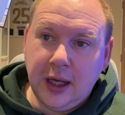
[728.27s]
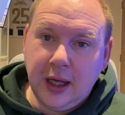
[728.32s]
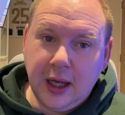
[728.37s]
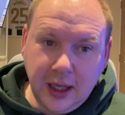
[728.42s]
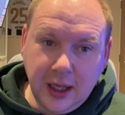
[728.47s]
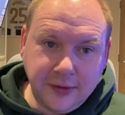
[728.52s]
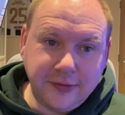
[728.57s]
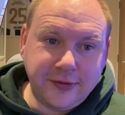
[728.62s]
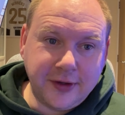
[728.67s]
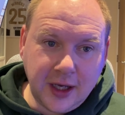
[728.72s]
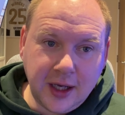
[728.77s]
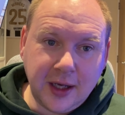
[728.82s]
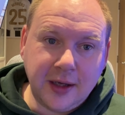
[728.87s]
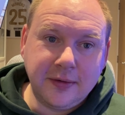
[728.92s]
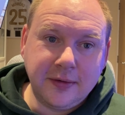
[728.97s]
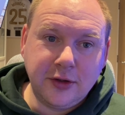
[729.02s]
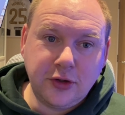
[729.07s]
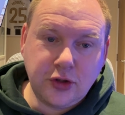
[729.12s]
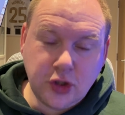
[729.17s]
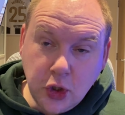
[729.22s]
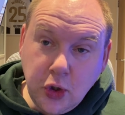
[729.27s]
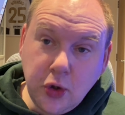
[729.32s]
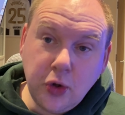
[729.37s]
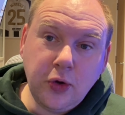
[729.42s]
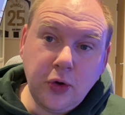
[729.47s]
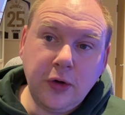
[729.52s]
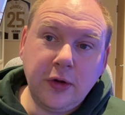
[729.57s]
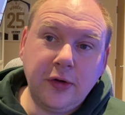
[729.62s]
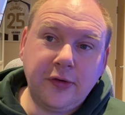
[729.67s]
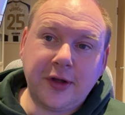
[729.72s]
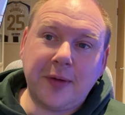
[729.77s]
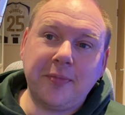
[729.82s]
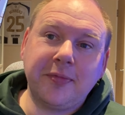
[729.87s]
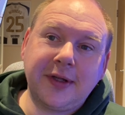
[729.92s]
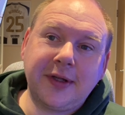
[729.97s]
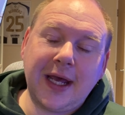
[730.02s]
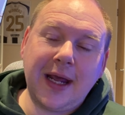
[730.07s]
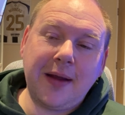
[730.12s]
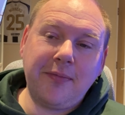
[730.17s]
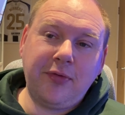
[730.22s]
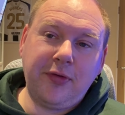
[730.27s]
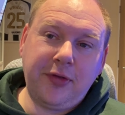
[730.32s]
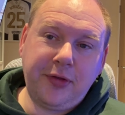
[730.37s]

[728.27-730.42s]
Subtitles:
it's a 2, sometimes